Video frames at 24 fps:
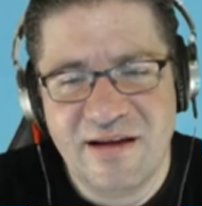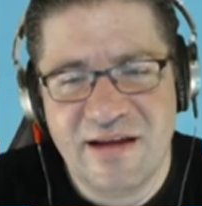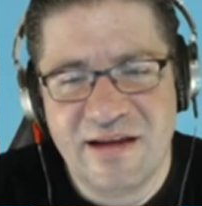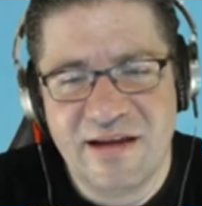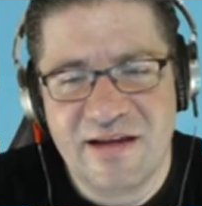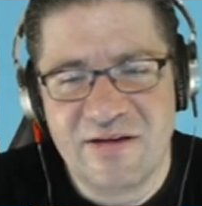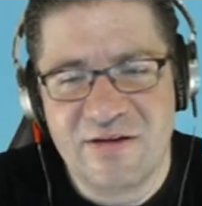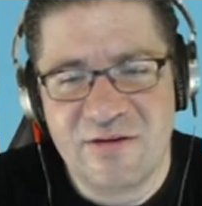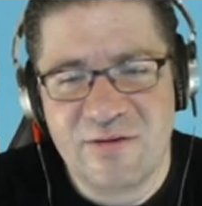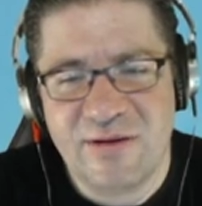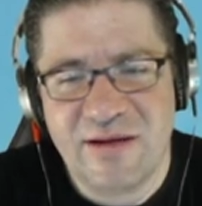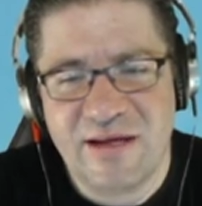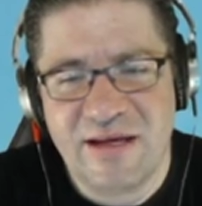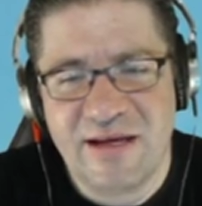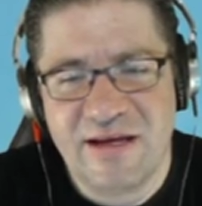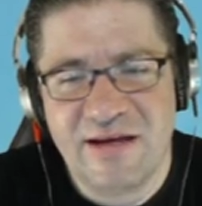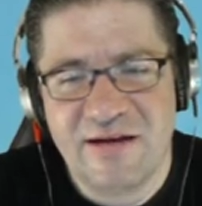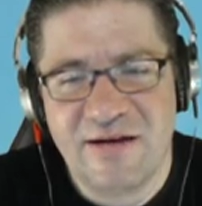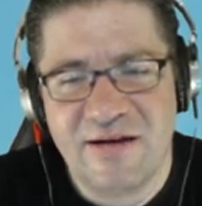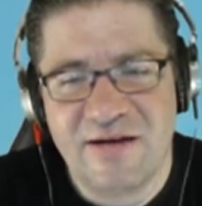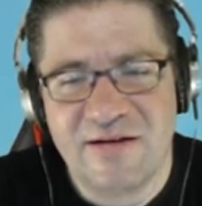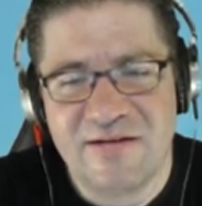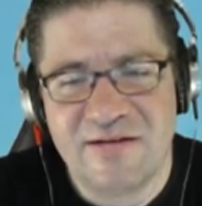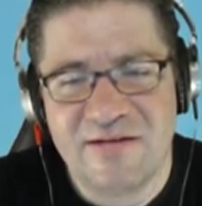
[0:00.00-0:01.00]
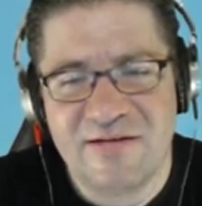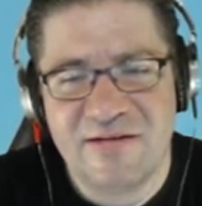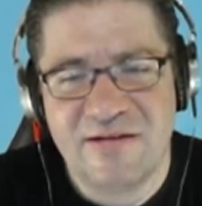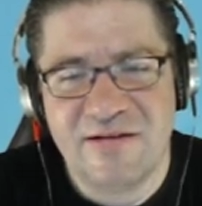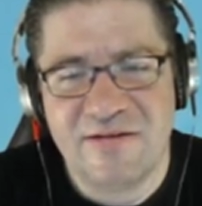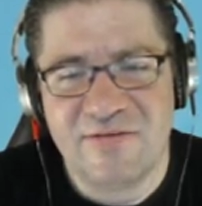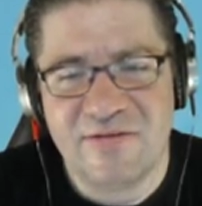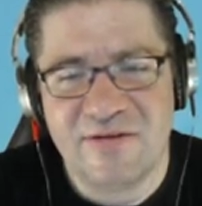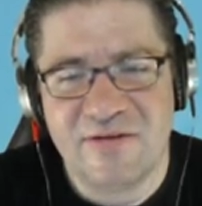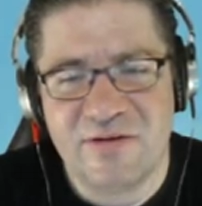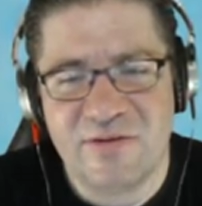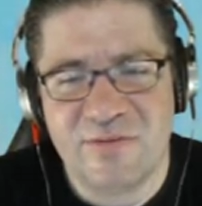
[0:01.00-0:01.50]
And you cannot
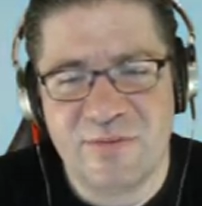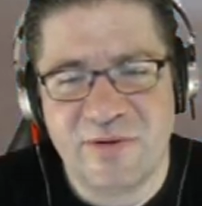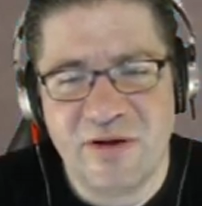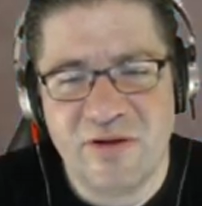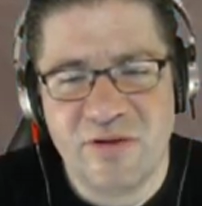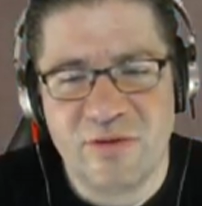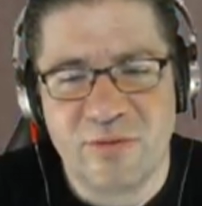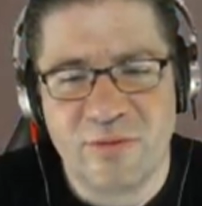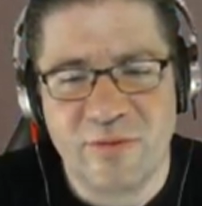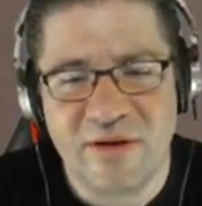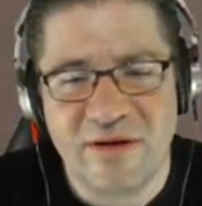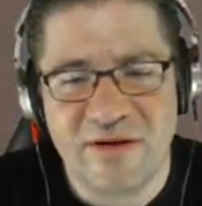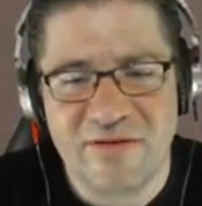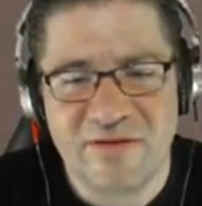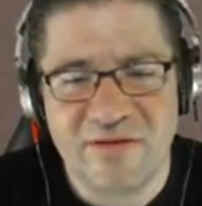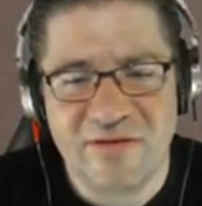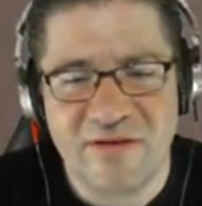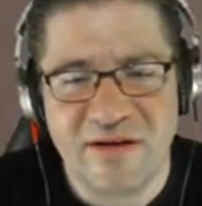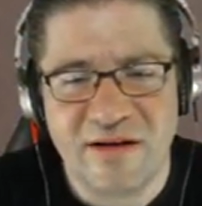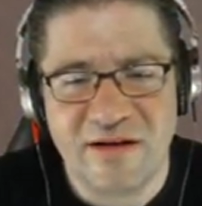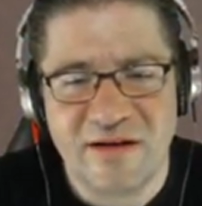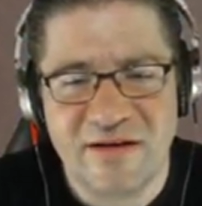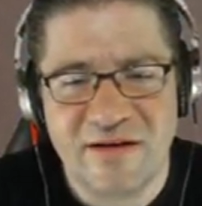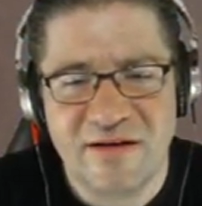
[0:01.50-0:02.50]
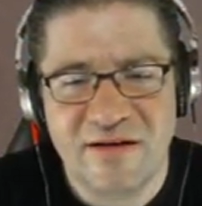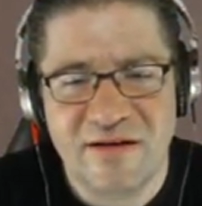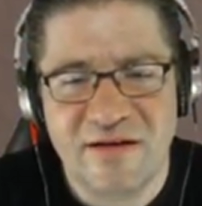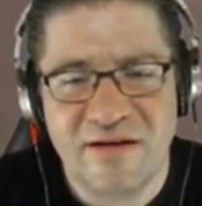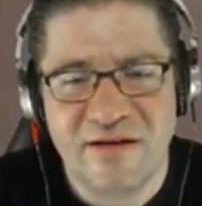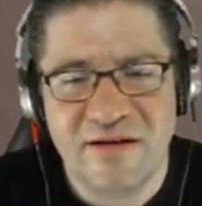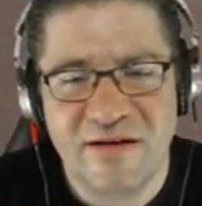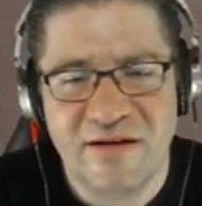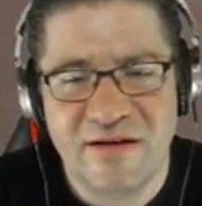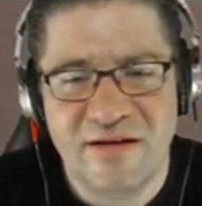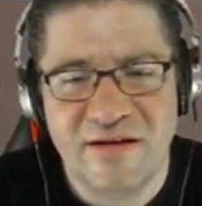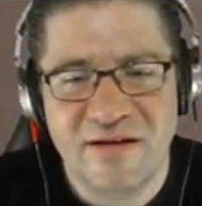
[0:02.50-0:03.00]
convince me otherwise that
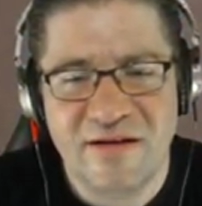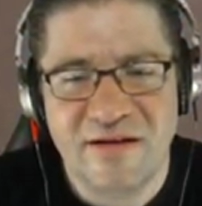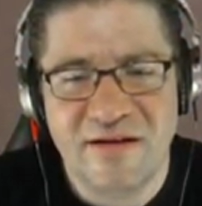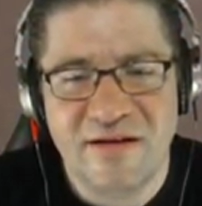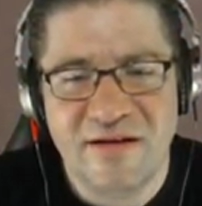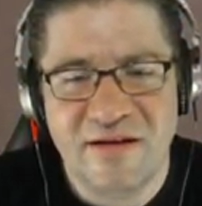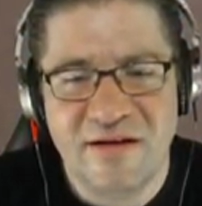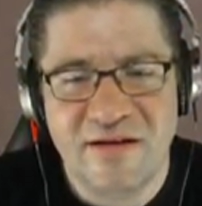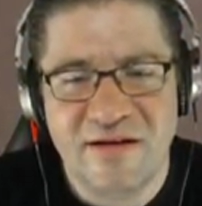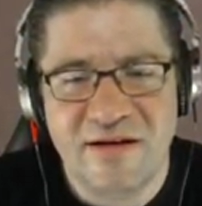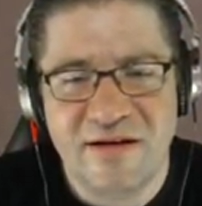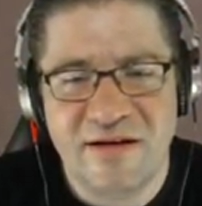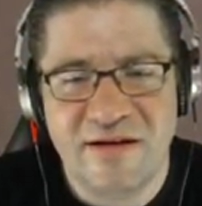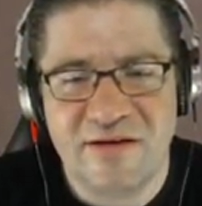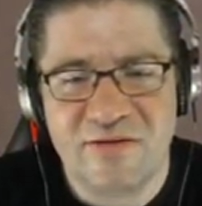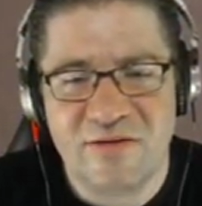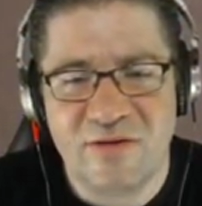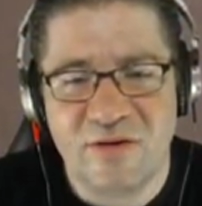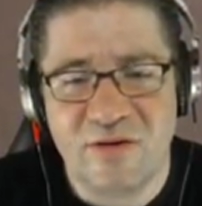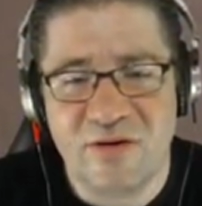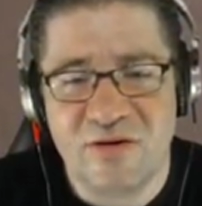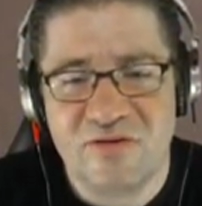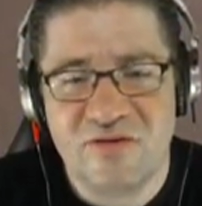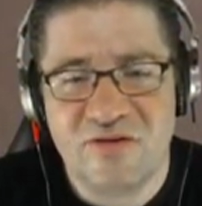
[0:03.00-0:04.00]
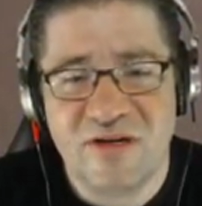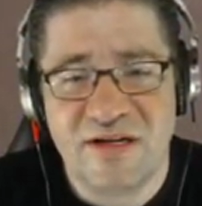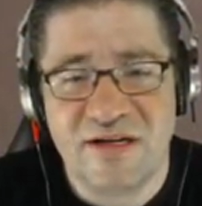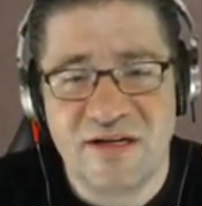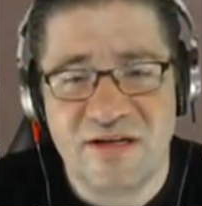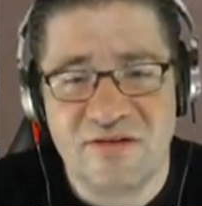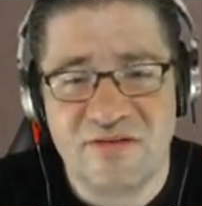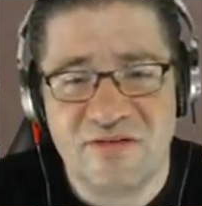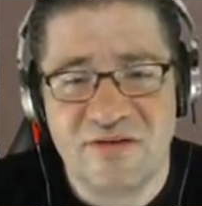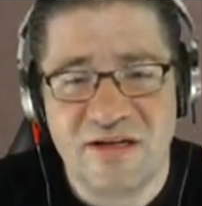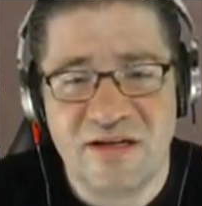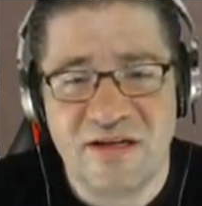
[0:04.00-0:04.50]
it's going to
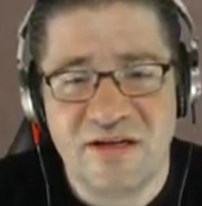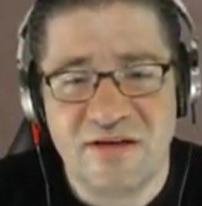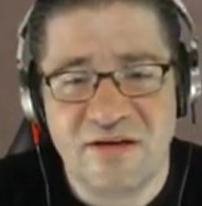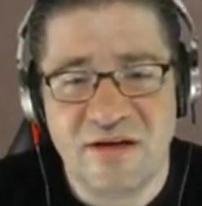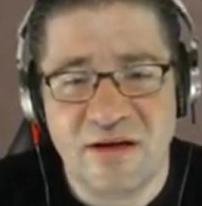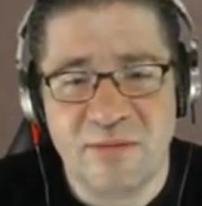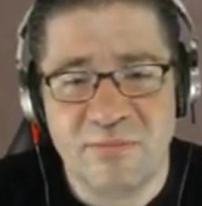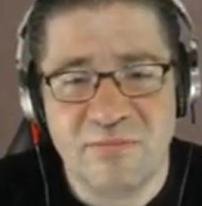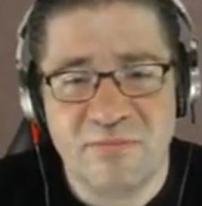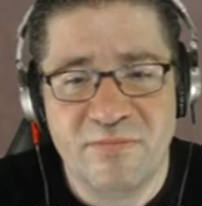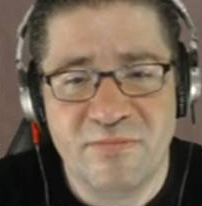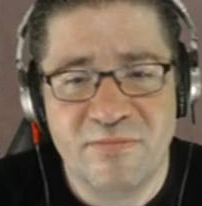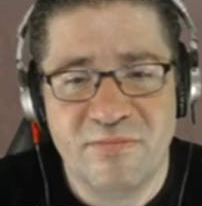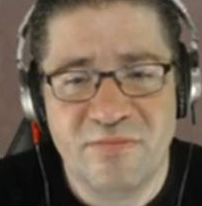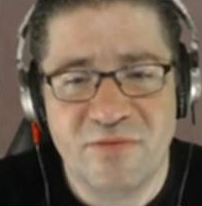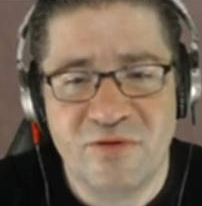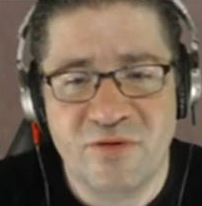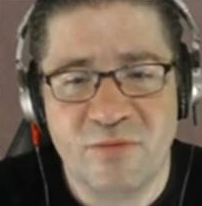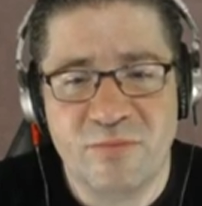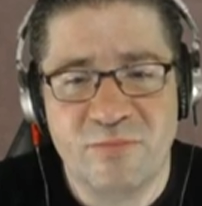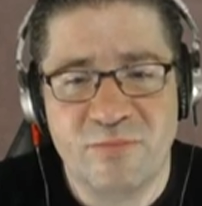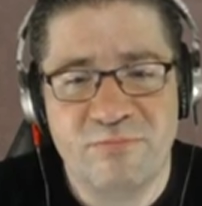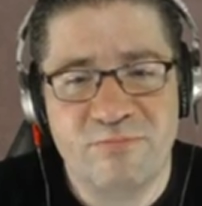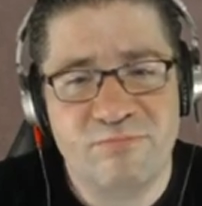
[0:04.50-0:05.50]
change anytime soon.